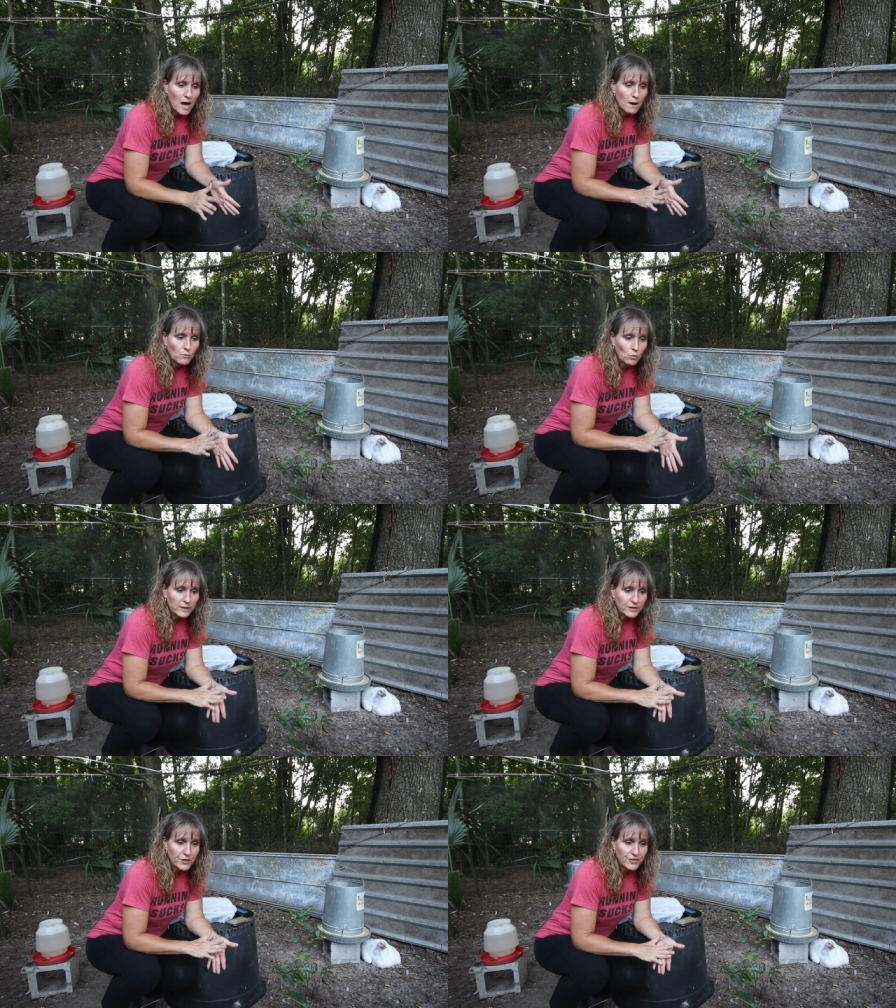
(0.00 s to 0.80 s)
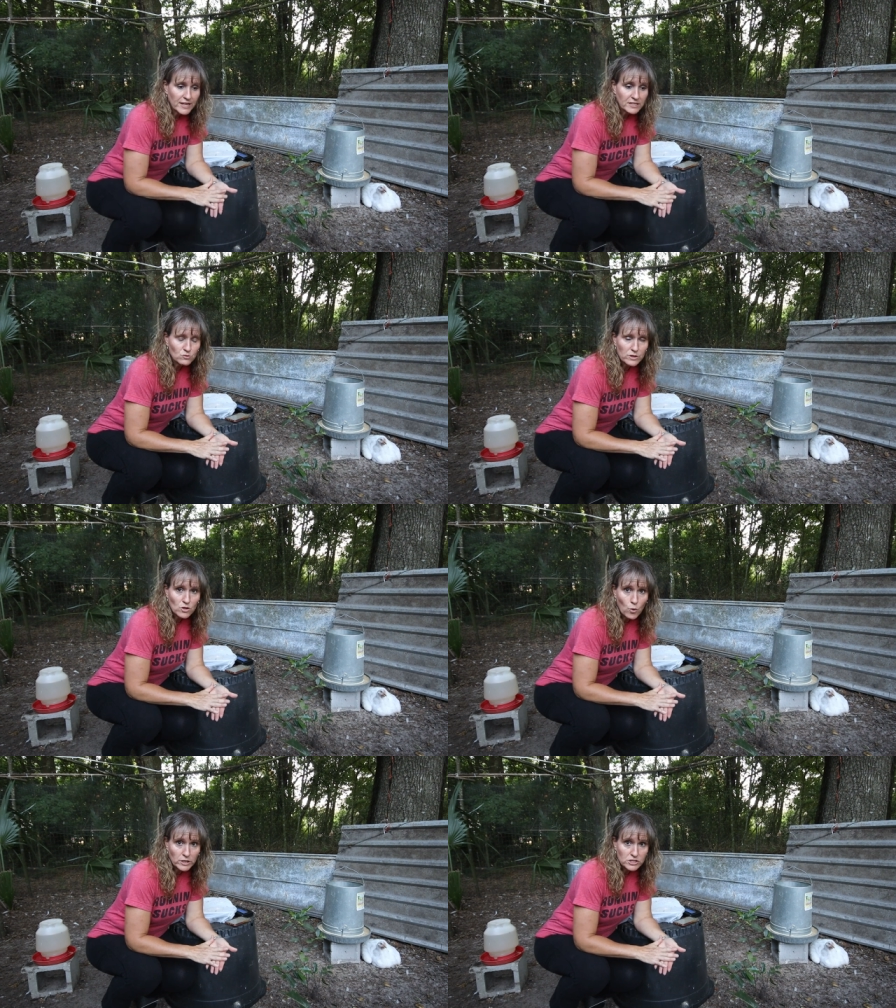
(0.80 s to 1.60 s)
Um, one of the things
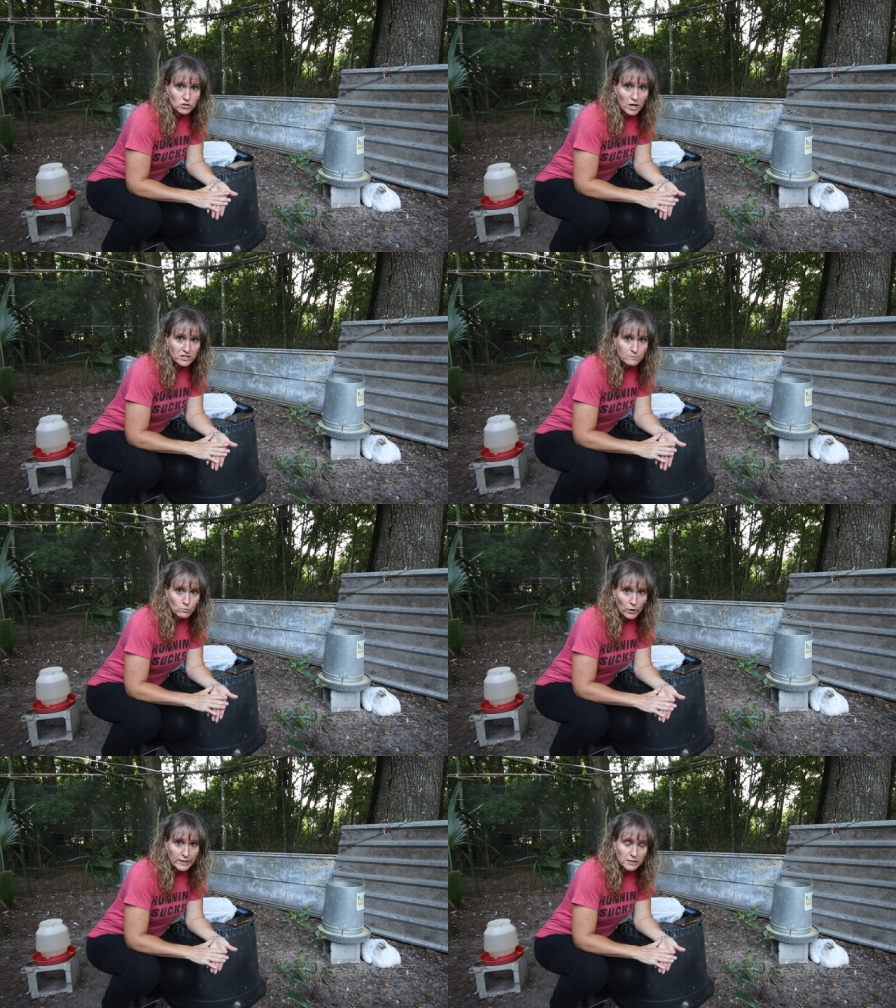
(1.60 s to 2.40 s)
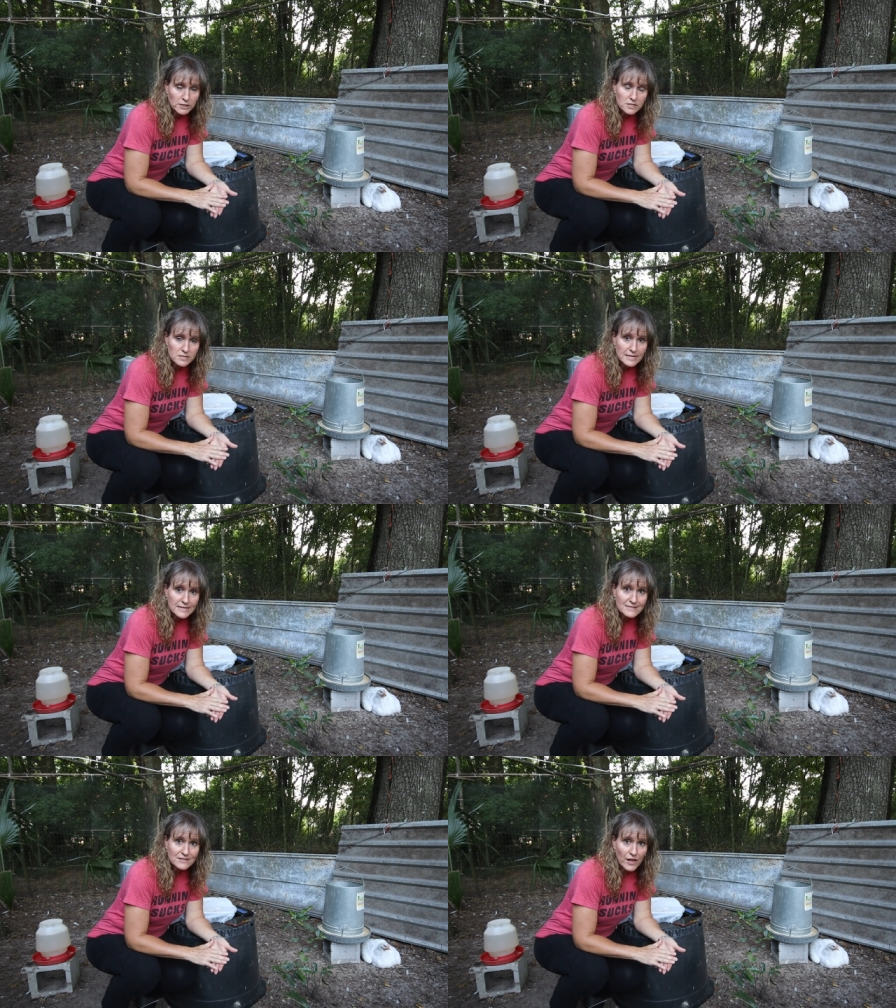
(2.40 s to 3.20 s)
with Cornish cross broilers
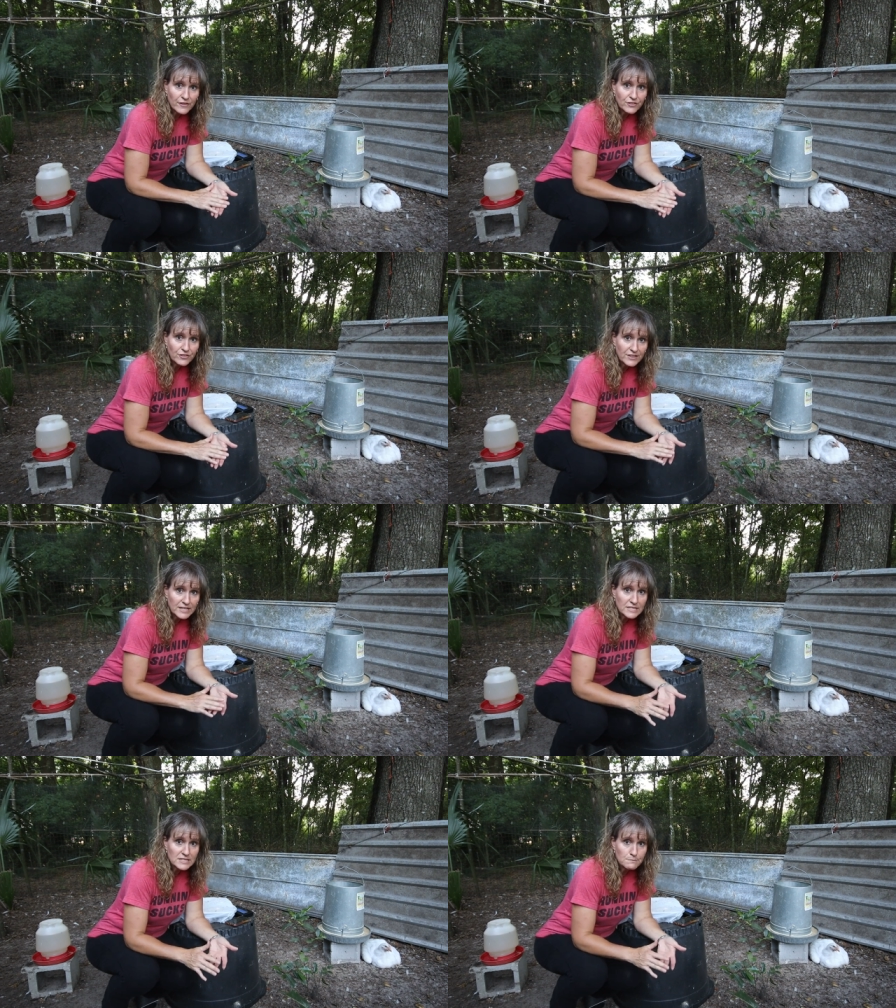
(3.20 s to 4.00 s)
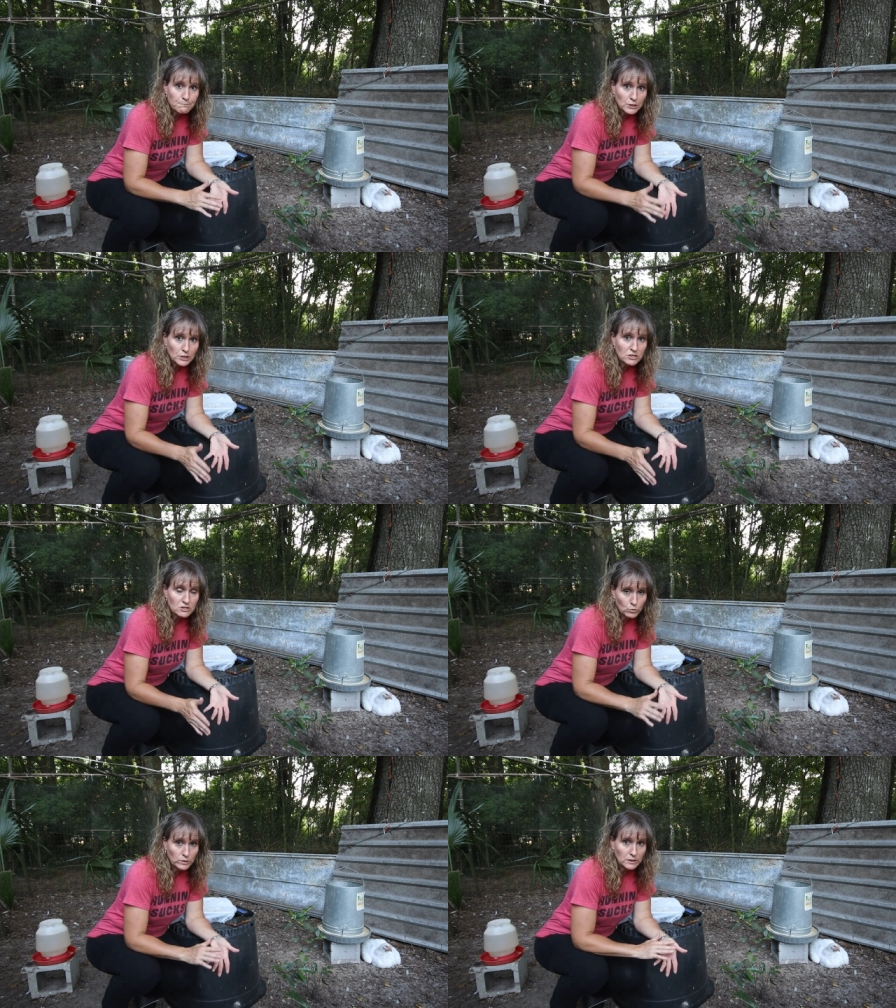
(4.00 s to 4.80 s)
is that these
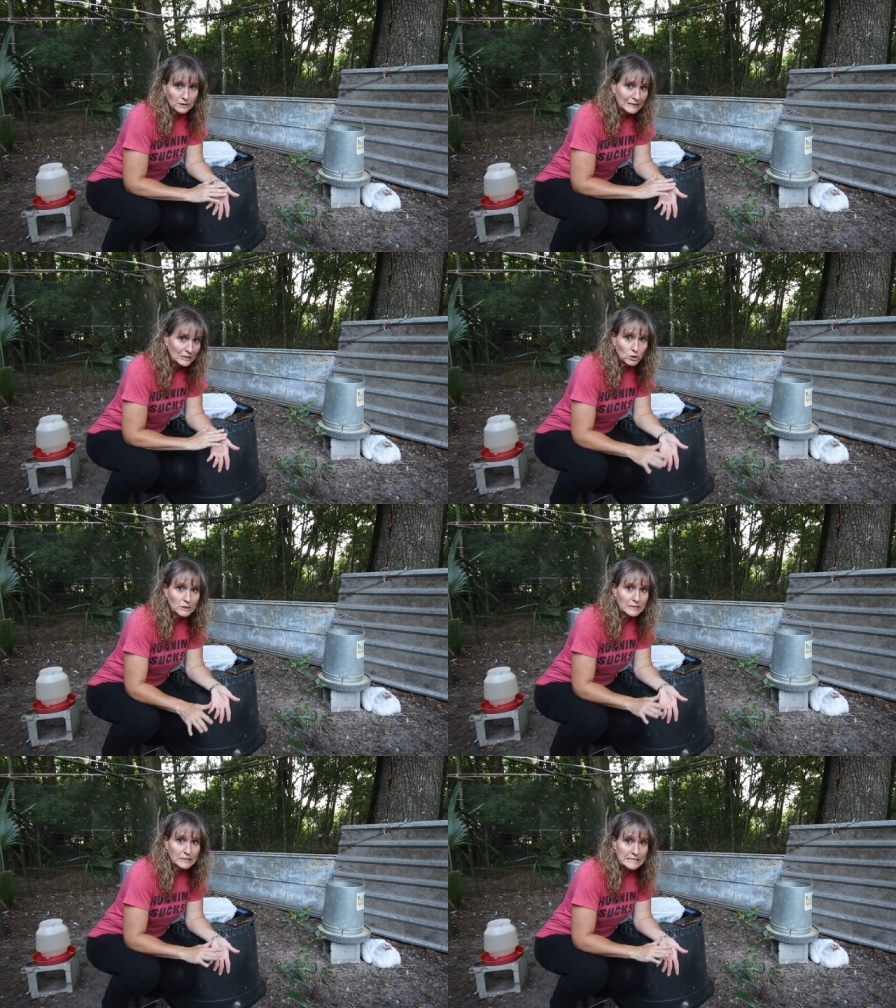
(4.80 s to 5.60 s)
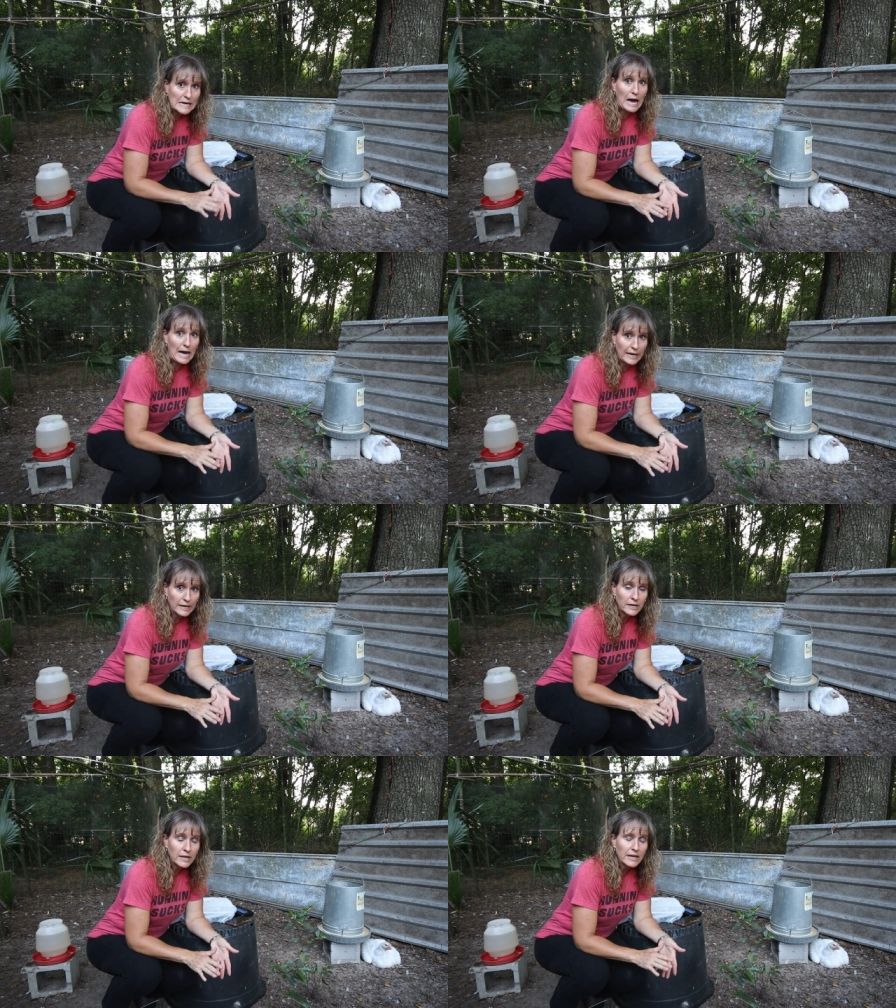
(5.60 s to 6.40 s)
birds will literally die